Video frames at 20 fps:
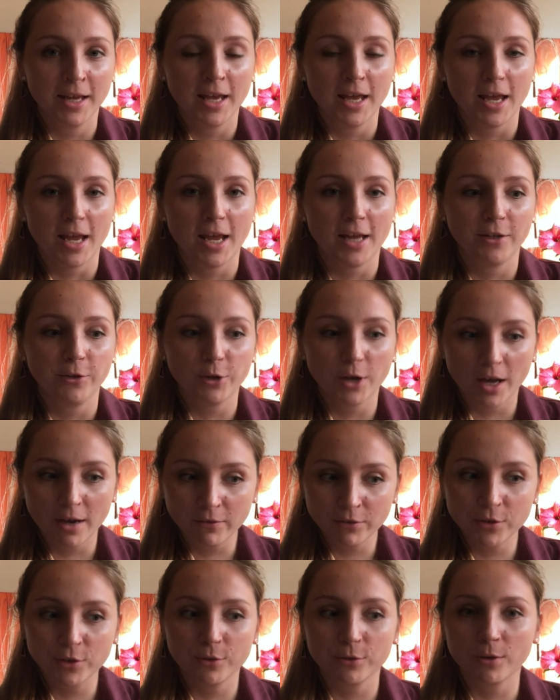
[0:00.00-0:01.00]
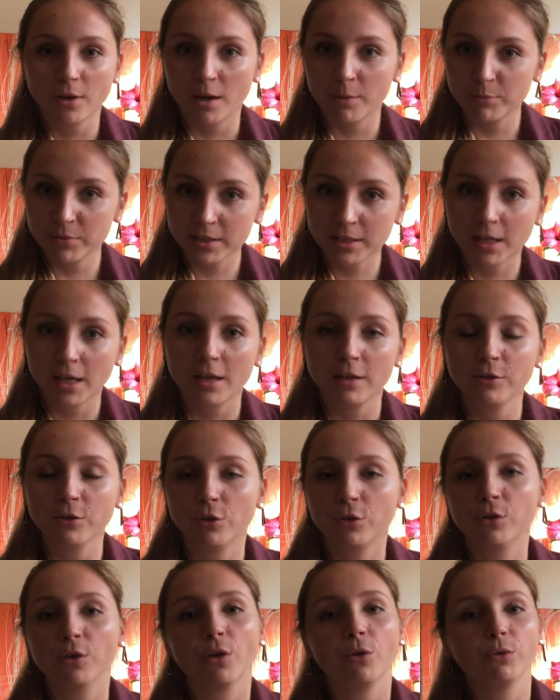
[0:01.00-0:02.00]
and you have to upscale
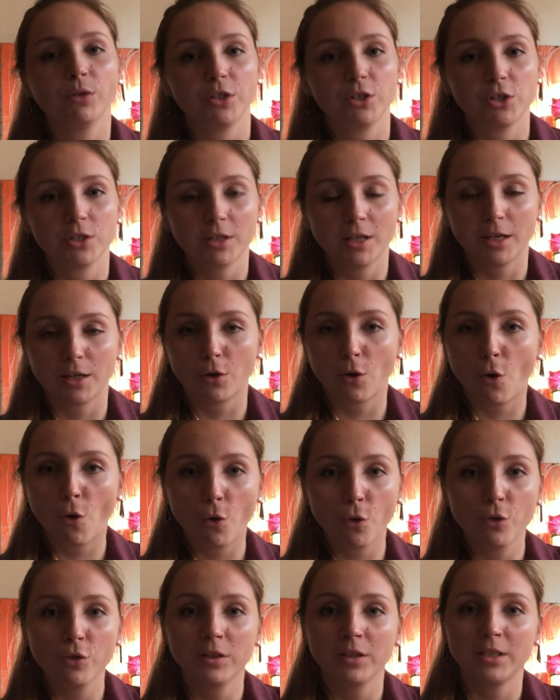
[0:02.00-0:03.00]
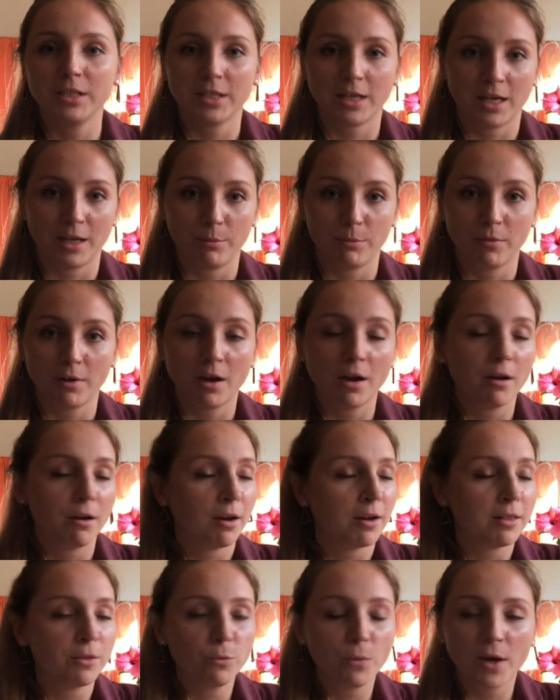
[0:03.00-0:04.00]
your knowledge all the time.
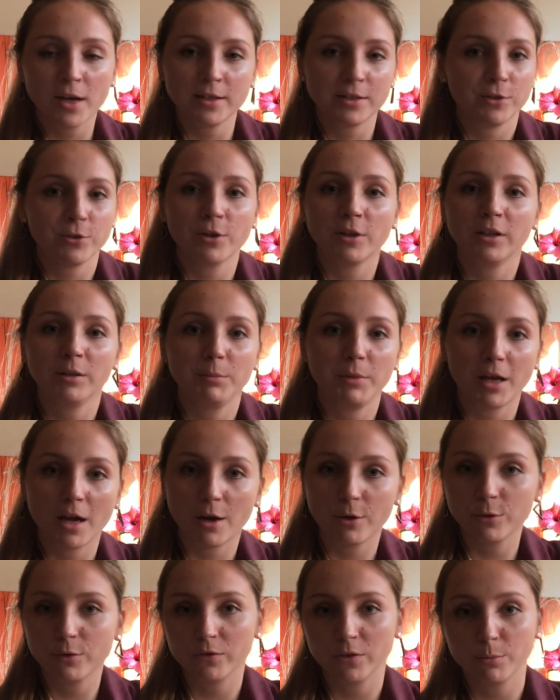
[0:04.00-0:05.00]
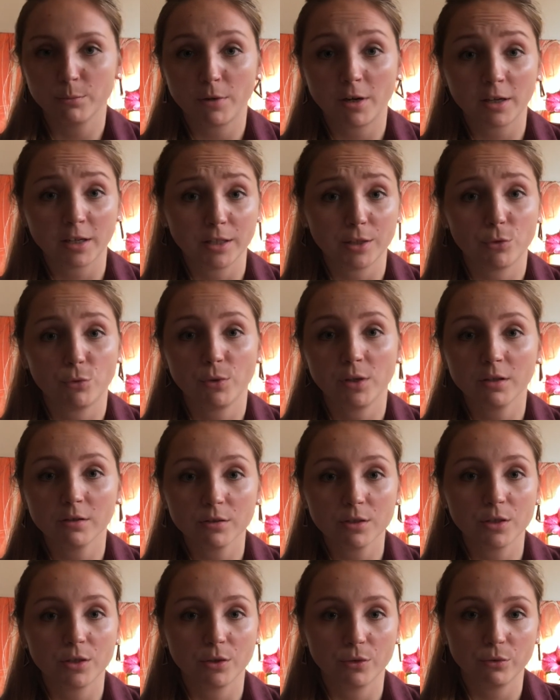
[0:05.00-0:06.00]
Otherwise, you're going to be out of the market real
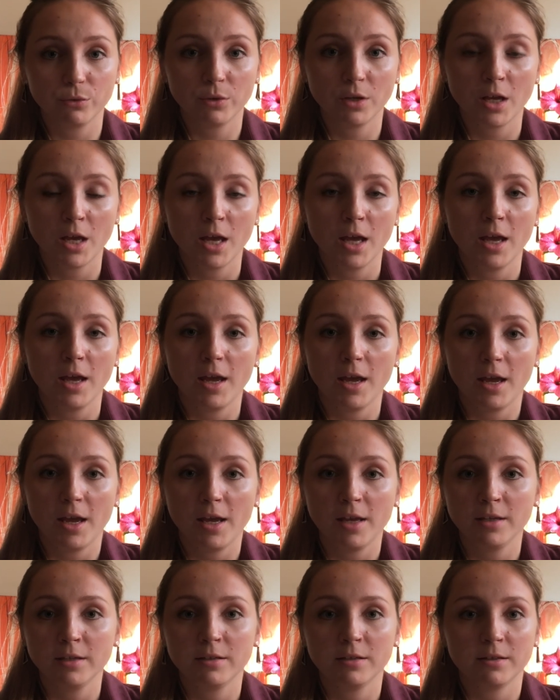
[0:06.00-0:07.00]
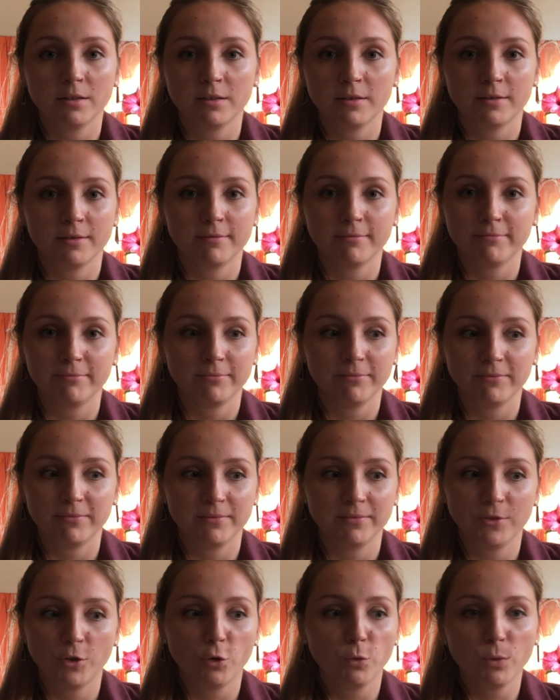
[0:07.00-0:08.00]
soon, and
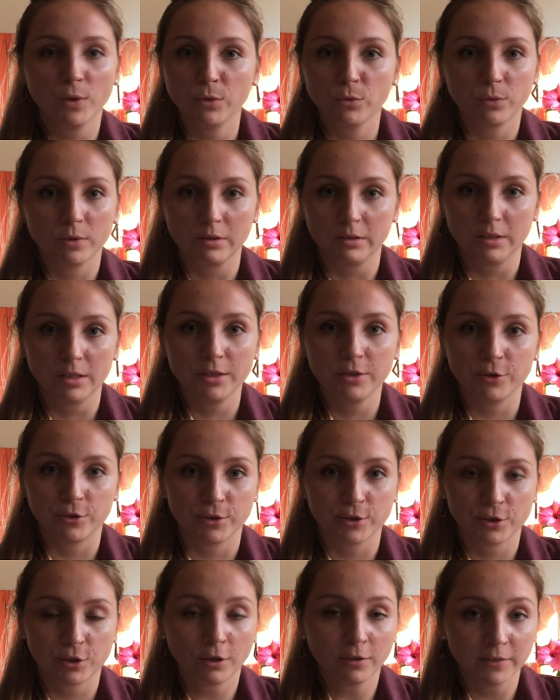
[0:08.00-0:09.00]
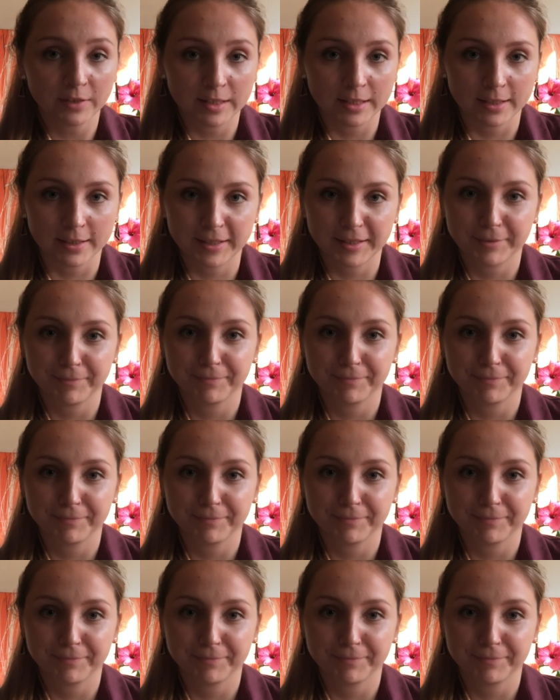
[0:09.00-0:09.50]
no one will need your services.